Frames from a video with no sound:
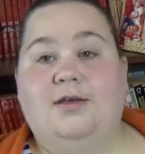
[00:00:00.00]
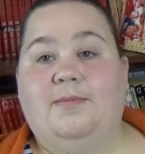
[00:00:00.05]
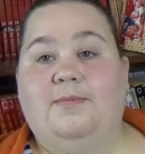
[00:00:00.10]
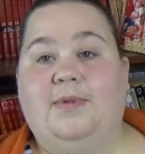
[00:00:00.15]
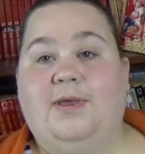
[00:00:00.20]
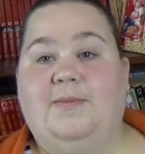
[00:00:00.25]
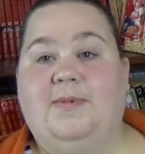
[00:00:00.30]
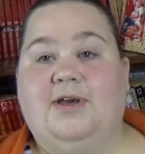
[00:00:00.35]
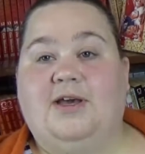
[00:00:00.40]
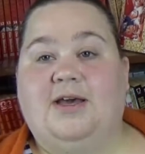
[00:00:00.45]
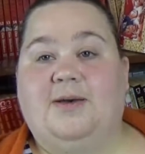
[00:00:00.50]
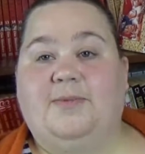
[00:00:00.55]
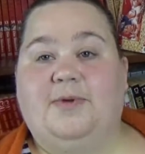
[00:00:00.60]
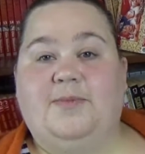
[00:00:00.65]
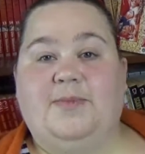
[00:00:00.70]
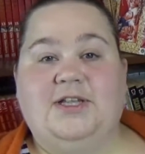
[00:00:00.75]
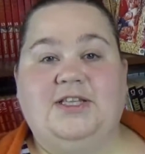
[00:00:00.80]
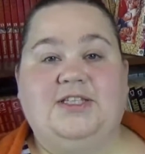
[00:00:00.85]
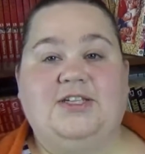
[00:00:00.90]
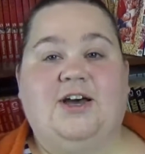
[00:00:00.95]
maybe a couple
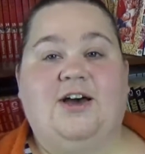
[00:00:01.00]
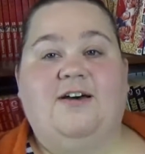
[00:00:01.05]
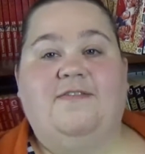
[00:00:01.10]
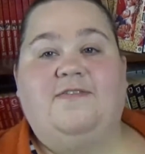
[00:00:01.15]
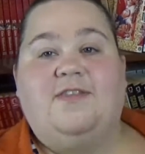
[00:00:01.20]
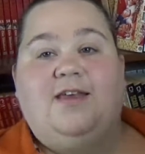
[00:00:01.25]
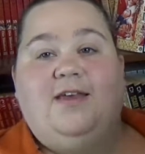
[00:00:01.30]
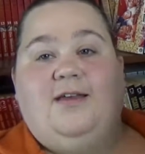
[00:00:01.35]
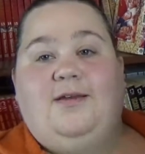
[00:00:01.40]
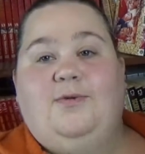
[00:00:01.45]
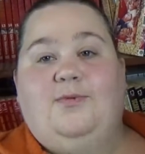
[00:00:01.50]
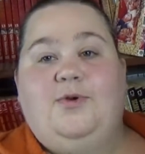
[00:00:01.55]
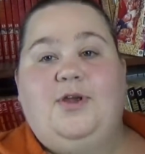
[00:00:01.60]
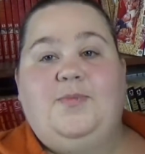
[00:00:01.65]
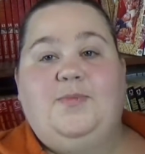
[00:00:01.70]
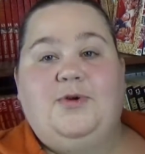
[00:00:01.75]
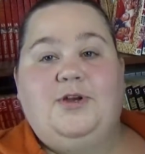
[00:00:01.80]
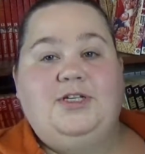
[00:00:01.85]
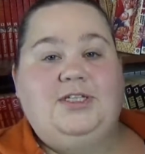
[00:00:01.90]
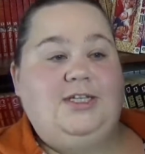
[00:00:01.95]
months off, they
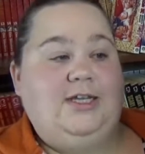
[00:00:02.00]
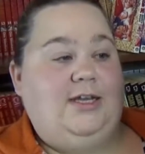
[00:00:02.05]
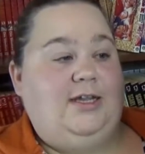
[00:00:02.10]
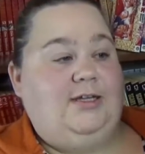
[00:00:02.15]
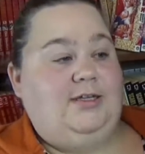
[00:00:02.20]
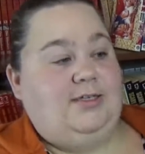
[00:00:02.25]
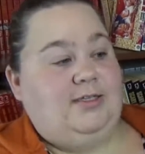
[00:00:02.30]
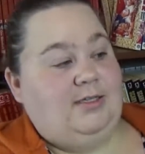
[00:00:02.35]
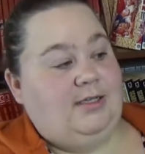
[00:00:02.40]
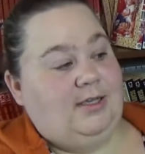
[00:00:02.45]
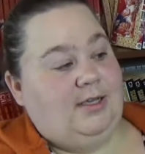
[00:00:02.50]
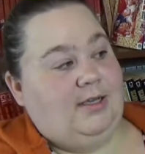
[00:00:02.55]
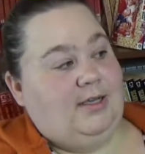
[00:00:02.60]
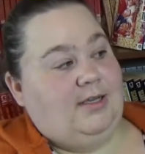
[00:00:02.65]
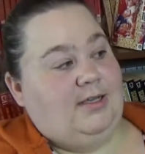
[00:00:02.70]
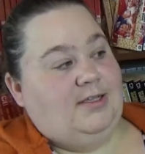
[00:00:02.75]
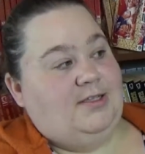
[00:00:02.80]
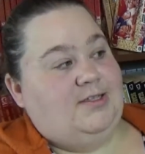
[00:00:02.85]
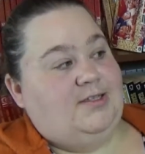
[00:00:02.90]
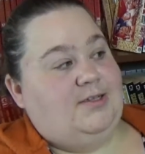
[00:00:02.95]
reprinted it.
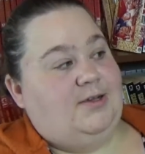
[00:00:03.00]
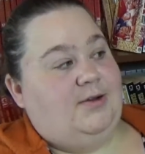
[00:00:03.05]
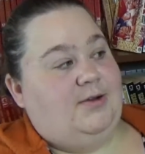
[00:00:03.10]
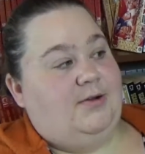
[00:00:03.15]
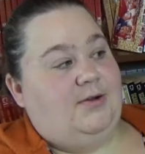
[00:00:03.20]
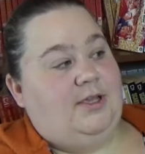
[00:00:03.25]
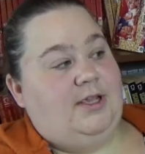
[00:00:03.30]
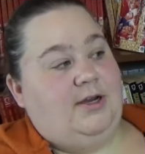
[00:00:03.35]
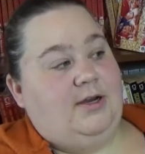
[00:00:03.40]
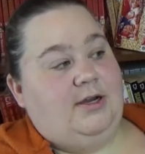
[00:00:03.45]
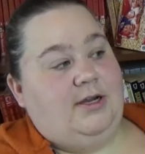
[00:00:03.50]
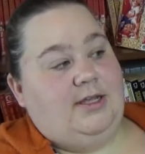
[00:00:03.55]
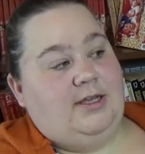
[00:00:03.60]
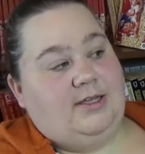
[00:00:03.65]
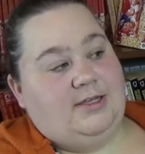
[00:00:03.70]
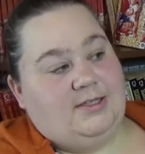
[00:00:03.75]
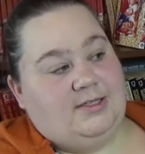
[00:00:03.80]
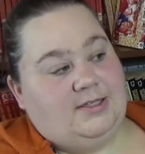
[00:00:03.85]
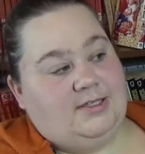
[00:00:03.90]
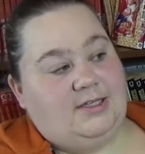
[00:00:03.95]
So here it
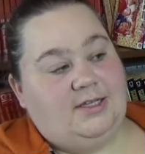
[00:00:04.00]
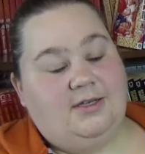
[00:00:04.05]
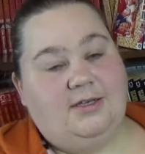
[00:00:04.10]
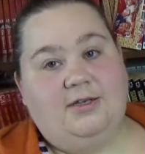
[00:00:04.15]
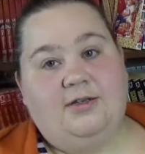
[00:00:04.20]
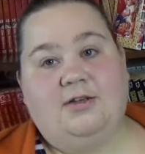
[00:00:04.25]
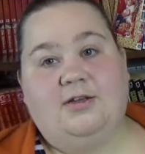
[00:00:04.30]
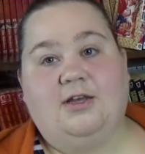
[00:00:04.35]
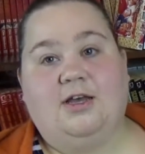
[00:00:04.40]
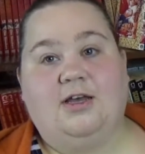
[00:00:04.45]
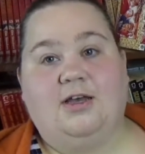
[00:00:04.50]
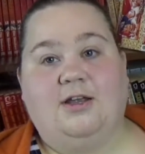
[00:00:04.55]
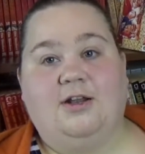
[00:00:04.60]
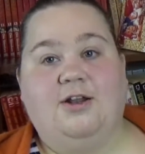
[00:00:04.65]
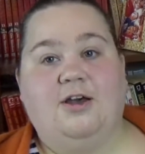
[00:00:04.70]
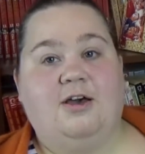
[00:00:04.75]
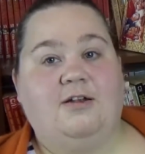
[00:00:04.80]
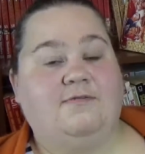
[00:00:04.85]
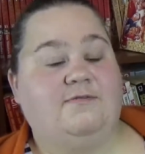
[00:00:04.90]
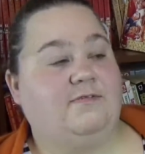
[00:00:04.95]
is,
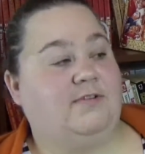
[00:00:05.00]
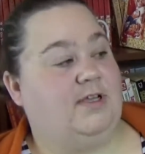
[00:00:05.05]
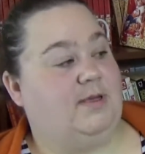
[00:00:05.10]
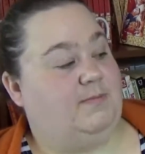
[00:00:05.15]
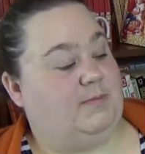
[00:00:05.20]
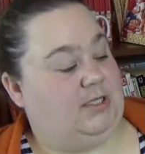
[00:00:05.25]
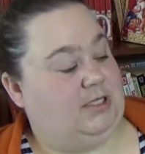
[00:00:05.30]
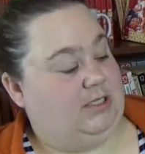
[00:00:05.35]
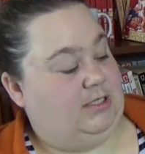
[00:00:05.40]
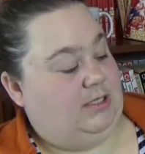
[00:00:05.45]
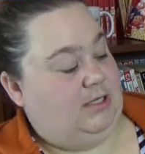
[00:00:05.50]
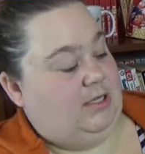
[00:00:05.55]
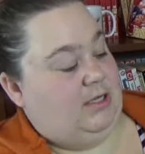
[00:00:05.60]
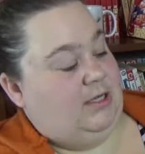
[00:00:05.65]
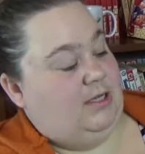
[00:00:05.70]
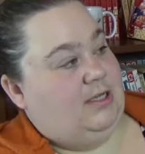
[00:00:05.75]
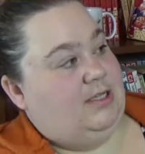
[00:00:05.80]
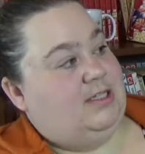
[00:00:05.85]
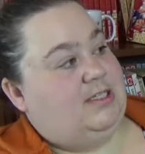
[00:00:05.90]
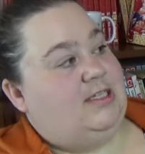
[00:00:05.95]
non-flipped,
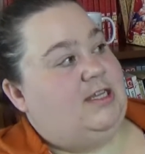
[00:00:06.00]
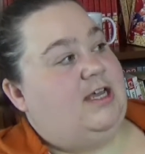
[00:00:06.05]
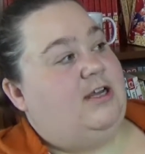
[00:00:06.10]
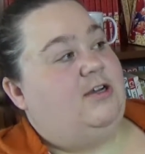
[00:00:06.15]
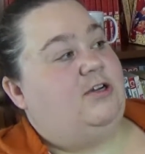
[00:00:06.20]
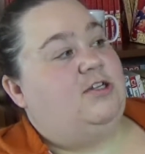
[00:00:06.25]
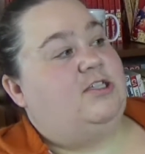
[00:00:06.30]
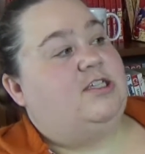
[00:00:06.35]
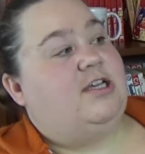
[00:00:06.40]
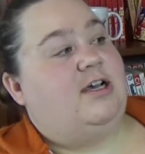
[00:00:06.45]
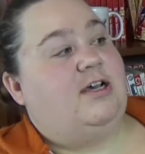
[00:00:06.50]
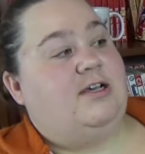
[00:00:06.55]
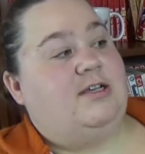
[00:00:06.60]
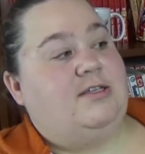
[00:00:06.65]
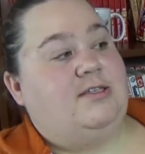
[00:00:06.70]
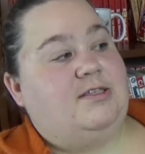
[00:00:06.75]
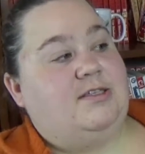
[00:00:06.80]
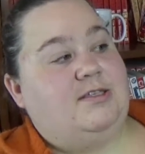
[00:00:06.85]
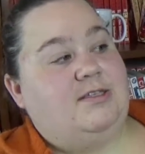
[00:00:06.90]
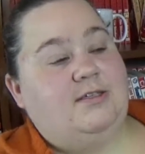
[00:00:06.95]
standard
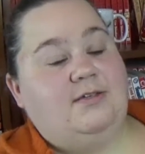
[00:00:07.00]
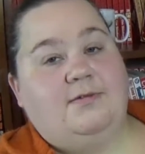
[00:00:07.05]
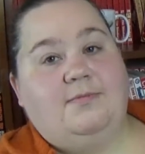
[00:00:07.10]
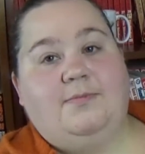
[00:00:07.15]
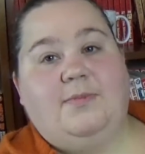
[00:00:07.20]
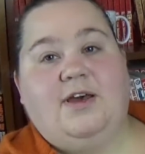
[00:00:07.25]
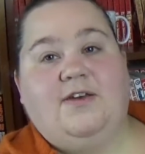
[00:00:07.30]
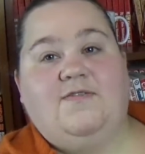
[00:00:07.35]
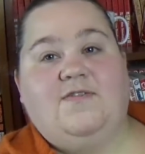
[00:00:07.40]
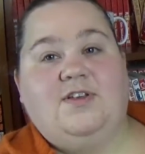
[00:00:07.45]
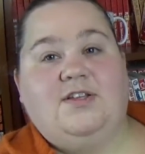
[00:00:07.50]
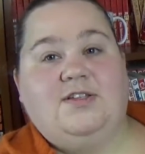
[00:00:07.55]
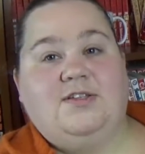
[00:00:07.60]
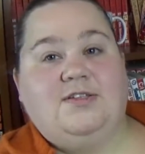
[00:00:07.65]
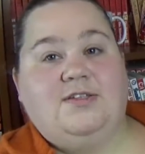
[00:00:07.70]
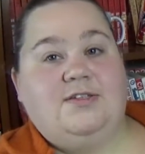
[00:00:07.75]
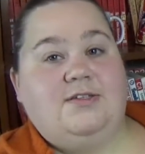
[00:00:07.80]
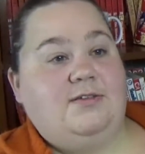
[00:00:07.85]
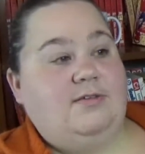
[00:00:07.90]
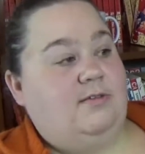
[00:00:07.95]
size by
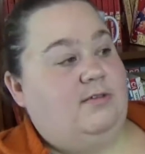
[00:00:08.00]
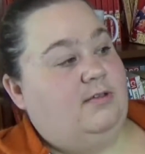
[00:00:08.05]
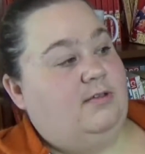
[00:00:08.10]
Viz.